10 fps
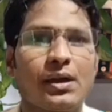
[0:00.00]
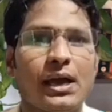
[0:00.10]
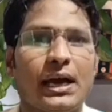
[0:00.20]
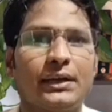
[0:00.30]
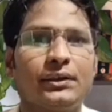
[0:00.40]

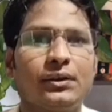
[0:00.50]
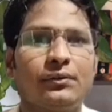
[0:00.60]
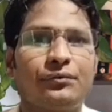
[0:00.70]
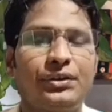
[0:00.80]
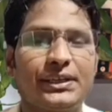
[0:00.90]
and
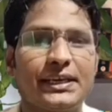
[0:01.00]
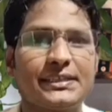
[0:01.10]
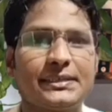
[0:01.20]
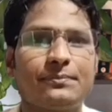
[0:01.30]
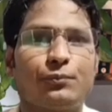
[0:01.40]

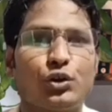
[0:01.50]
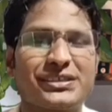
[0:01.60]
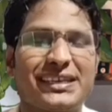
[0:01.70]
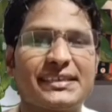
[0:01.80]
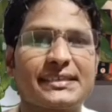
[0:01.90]
fricative
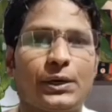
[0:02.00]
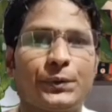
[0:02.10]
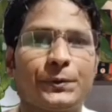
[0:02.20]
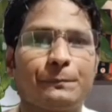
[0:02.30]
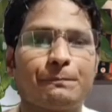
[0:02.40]
voiceless
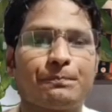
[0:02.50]
sound,